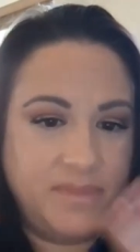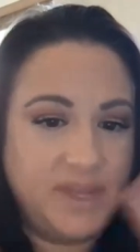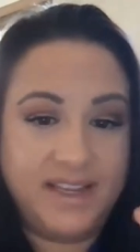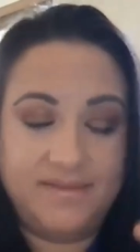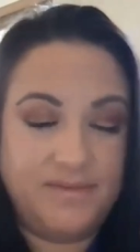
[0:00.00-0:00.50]

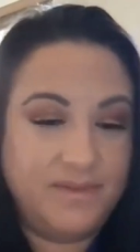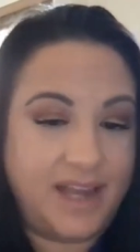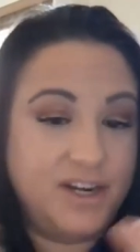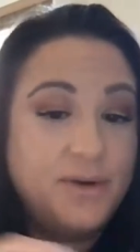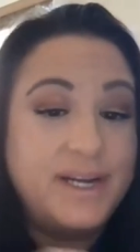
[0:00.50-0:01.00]
He
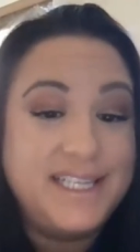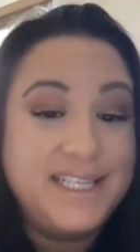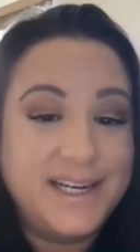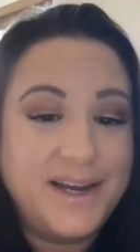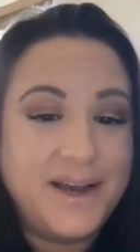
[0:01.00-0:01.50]
had no
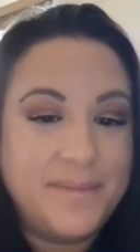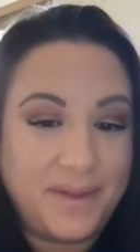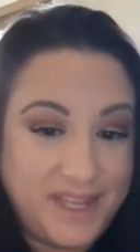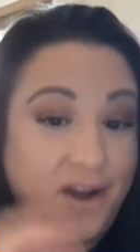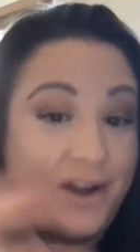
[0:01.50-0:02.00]
idea
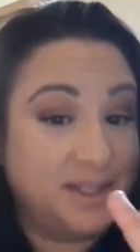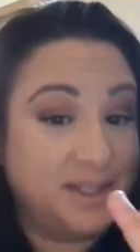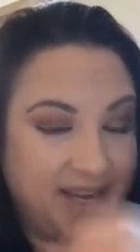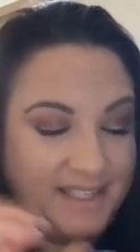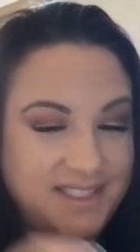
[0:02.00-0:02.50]
about the
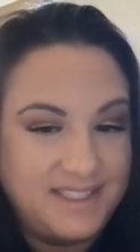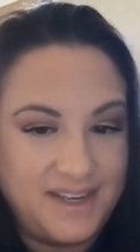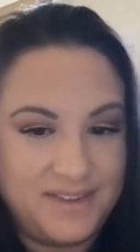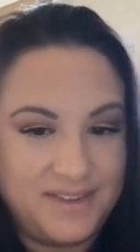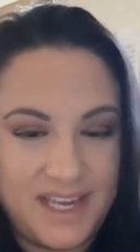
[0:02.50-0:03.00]
on-demands, it
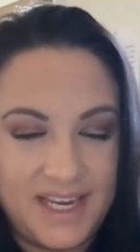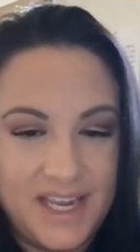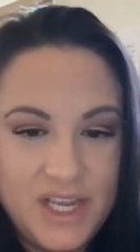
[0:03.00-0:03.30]
sounds like.